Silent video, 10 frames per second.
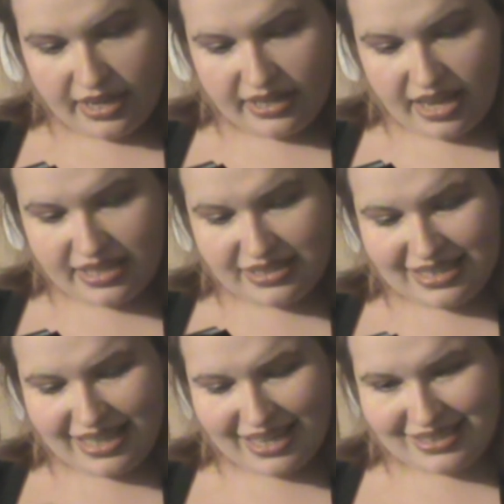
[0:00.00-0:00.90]
an
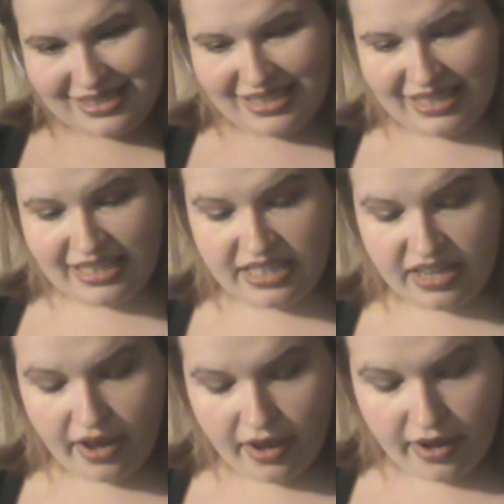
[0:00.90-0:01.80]

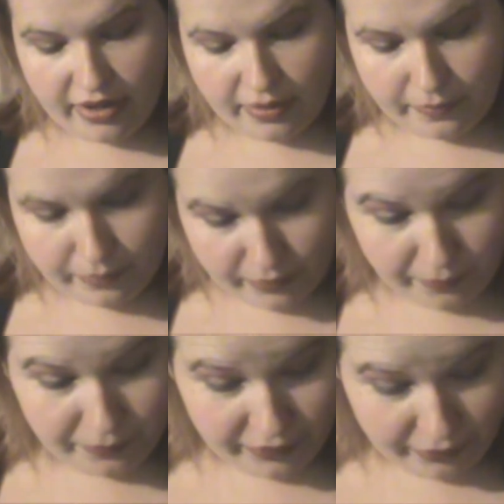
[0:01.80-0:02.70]
NZXT
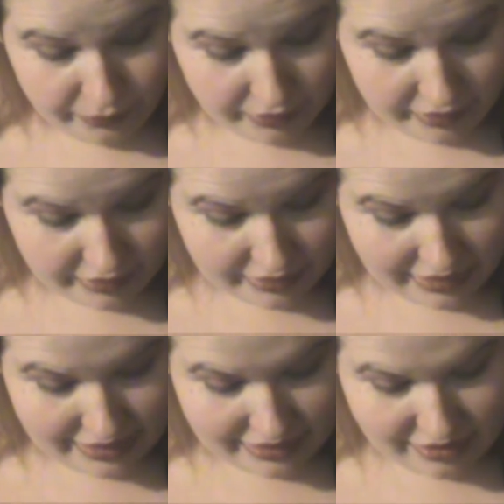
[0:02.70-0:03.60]
computer.
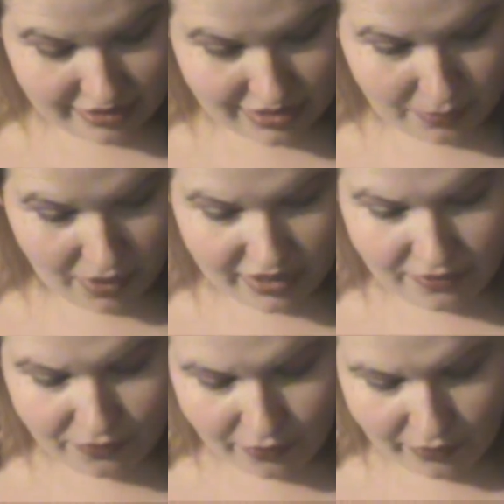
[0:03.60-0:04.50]
Like, there's the body
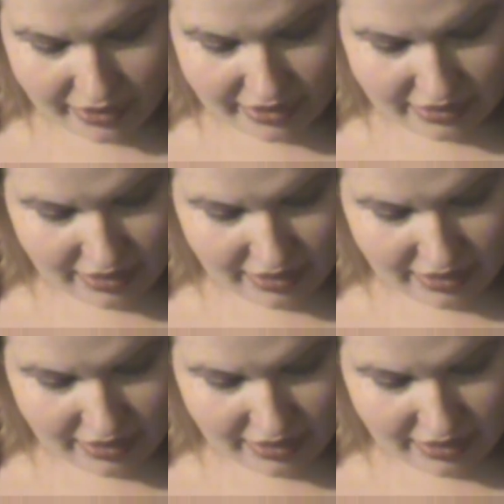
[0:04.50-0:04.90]
for it,